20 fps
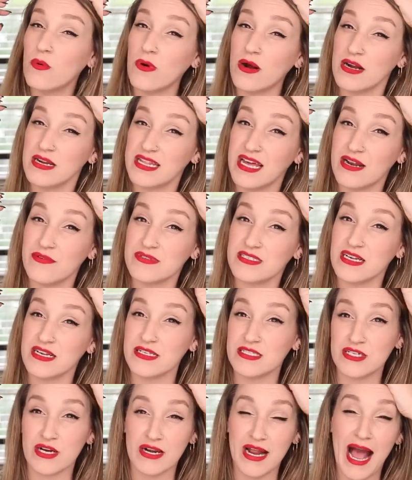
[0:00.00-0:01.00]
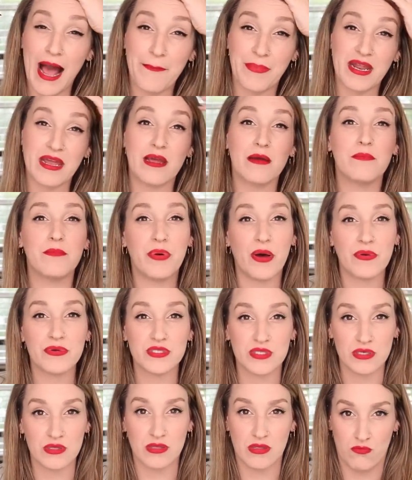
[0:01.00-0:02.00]
worried that it was gonna start happening
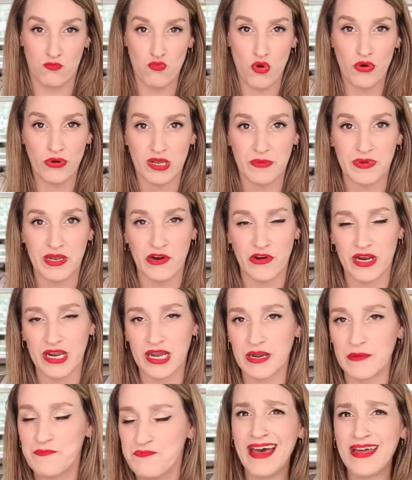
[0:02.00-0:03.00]
post Rona period.